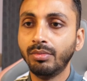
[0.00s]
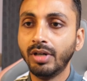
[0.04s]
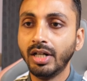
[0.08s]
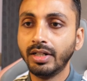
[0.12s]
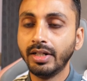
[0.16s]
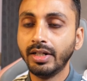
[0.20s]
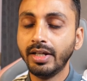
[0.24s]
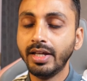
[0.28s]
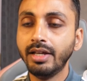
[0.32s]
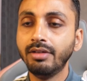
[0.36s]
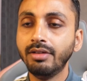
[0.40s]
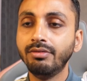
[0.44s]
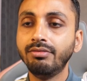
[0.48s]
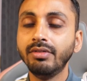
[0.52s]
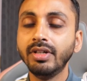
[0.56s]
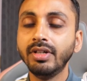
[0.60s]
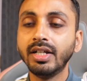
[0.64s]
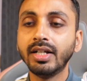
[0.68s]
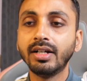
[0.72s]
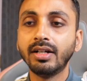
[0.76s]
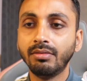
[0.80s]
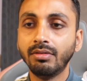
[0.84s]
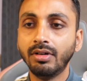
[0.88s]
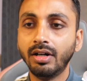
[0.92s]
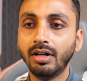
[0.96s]
but if
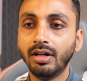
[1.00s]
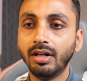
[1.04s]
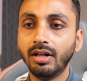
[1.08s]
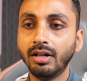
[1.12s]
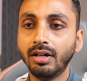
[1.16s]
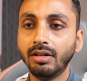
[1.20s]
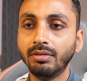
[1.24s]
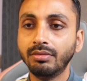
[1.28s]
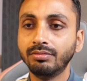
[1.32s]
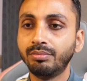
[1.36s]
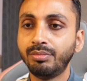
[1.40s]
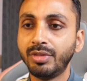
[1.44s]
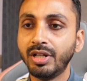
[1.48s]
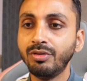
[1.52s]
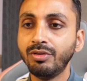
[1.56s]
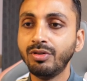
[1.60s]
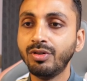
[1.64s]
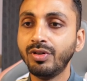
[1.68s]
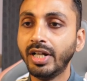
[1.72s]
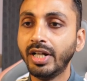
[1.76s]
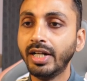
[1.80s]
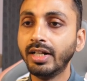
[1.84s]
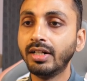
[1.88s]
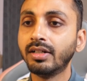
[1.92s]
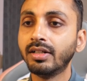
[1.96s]
we
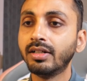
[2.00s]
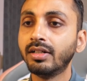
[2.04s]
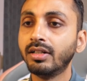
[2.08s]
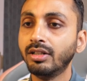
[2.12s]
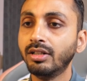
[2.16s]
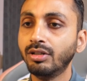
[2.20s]
preview it,